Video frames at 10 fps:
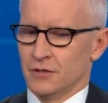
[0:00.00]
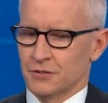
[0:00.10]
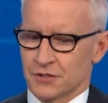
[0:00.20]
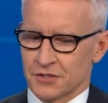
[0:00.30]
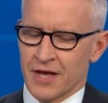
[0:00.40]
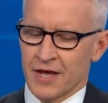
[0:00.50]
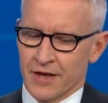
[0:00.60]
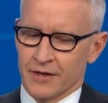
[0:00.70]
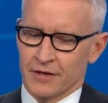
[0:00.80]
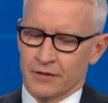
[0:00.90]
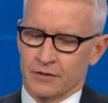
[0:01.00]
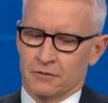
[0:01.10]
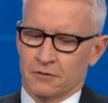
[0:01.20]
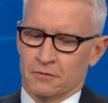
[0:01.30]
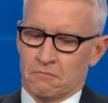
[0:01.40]
to say
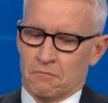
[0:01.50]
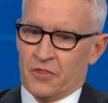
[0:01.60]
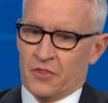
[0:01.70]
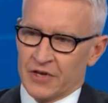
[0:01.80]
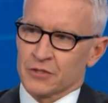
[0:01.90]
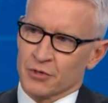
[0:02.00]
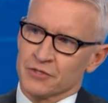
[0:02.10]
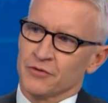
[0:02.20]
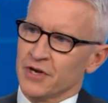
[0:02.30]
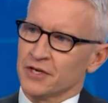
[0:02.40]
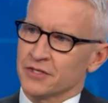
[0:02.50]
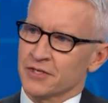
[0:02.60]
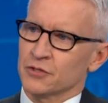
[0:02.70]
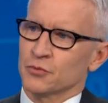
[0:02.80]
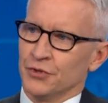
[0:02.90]
the Vice President of the United
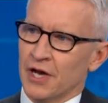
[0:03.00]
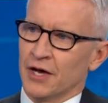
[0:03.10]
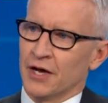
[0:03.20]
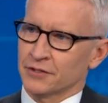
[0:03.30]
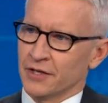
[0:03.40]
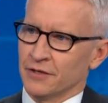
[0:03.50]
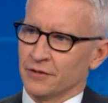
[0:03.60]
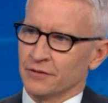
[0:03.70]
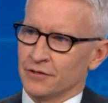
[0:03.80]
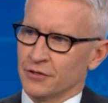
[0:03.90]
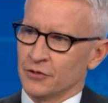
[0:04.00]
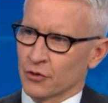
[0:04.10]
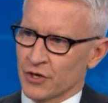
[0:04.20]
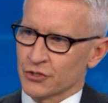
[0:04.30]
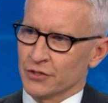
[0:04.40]
States will not attend the
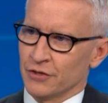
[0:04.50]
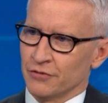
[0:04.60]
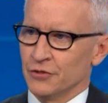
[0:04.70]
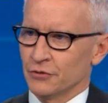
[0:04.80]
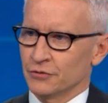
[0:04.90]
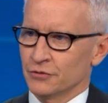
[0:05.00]
inauguration if you don't